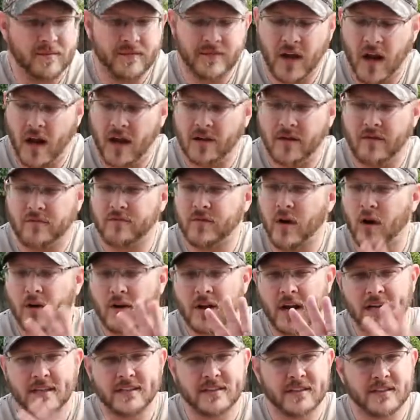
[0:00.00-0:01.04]
got all
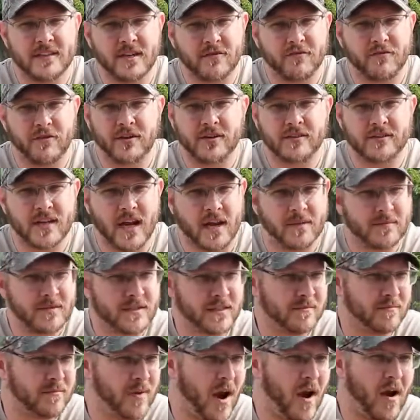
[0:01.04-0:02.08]
kinds of different types
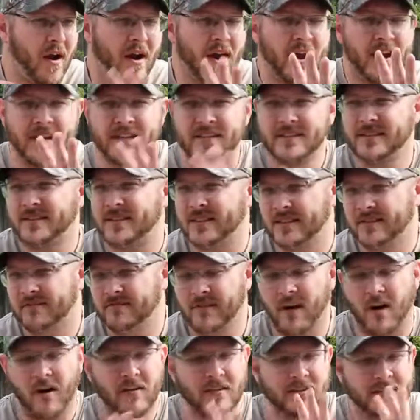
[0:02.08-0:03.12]
of bearings,
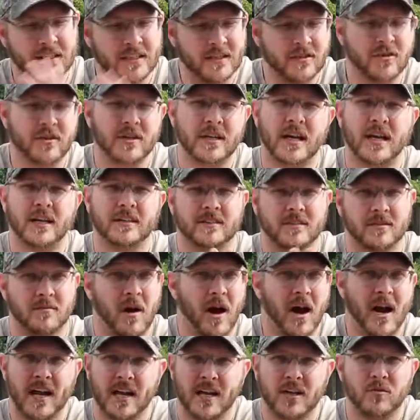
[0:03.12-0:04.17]
and you can get some
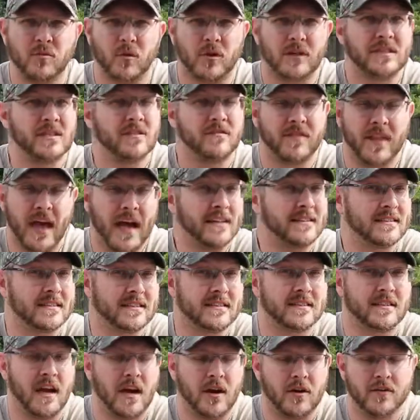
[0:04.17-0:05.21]
high-end ones if that's the
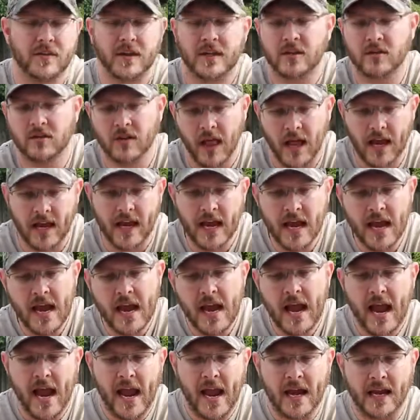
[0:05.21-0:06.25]
style that you like.
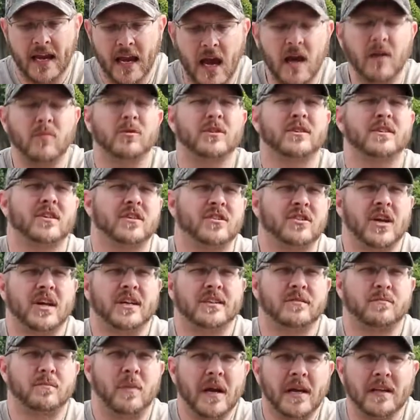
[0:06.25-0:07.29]
And I would
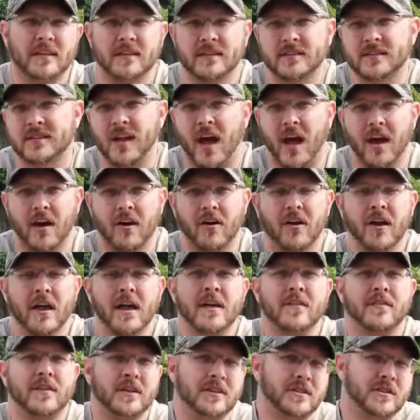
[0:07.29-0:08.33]
suggest pick the style
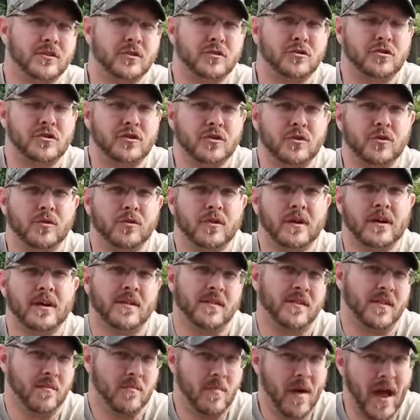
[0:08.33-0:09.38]
that suits you
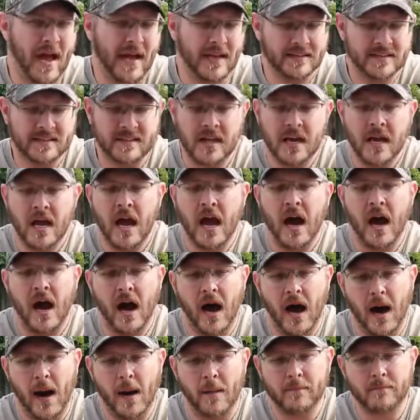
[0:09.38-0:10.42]
the best.
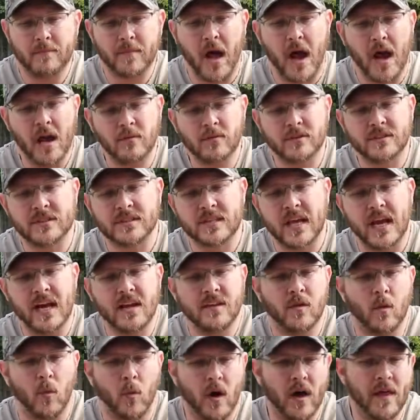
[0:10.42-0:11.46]
I would say
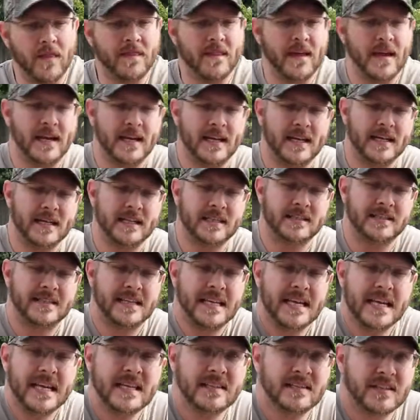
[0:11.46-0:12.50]
the one that is the
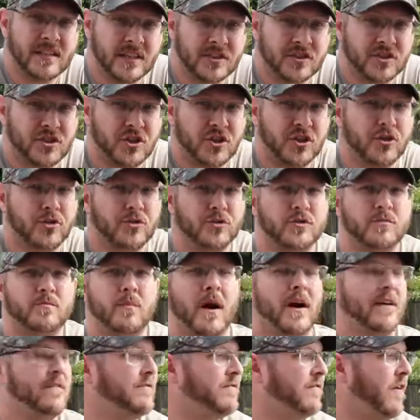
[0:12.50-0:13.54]
easiest to use
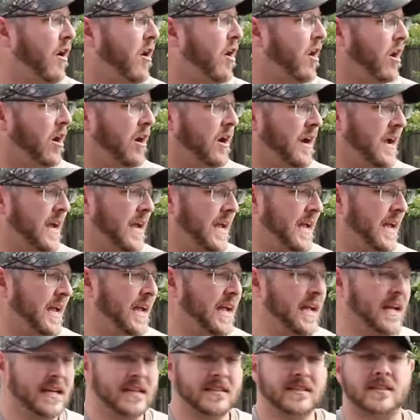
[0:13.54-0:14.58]
by far
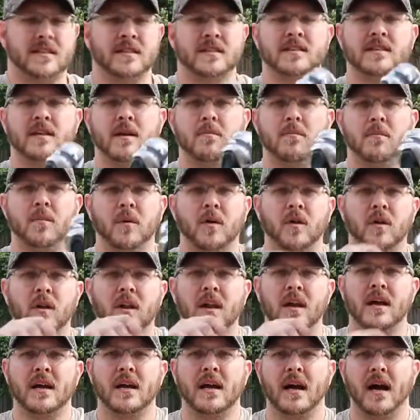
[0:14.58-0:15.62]
is the simple